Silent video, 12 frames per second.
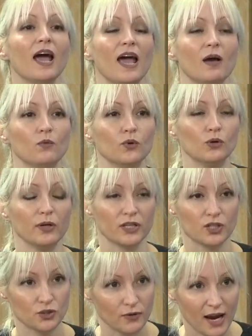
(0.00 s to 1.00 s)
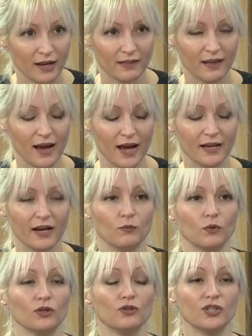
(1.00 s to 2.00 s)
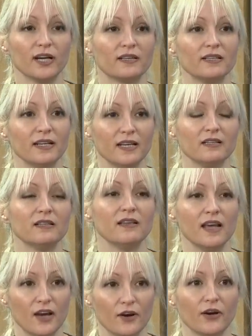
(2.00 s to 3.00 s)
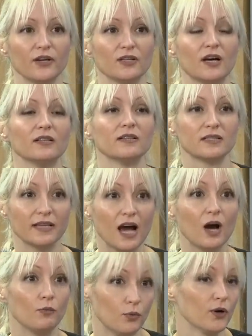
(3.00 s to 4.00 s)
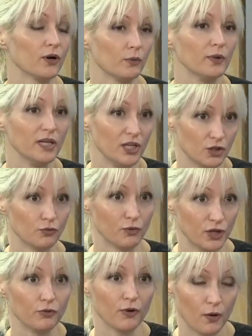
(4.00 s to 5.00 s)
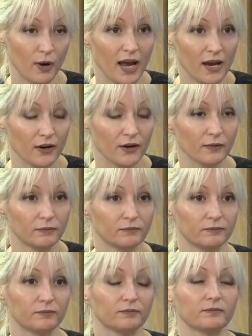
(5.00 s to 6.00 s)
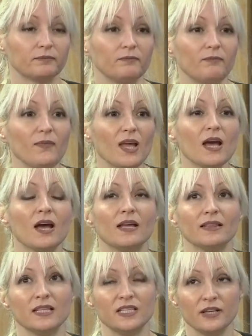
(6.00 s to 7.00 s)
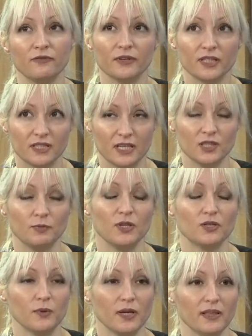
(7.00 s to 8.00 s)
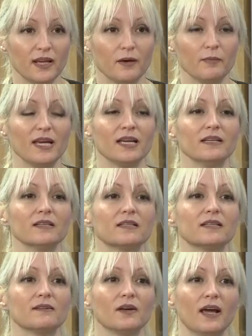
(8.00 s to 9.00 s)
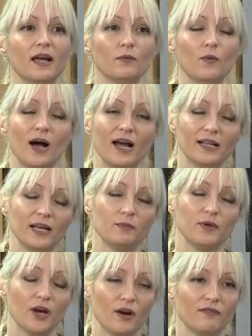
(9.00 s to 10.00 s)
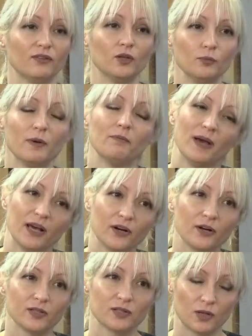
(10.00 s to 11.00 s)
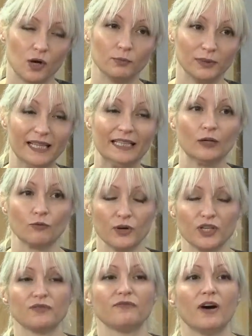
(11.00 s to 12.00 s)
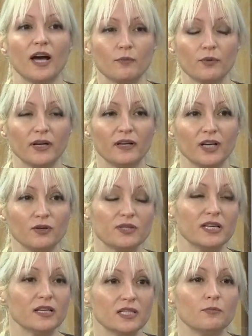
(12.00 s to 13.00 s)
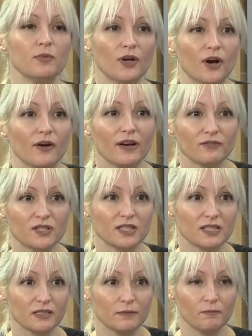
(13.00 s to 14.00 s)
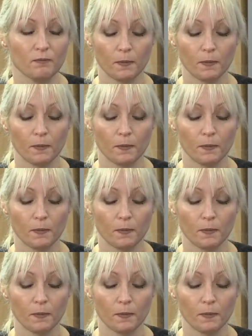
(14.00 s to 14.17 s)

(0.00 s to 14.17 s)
And we'll extract that and we'll inject it into the areas on the scalp where we need to regrow hair. Okay. The differences between them is, and why I like PRF a little bit better, it's called platelet-rich fibrin. I use the Easy PRF system.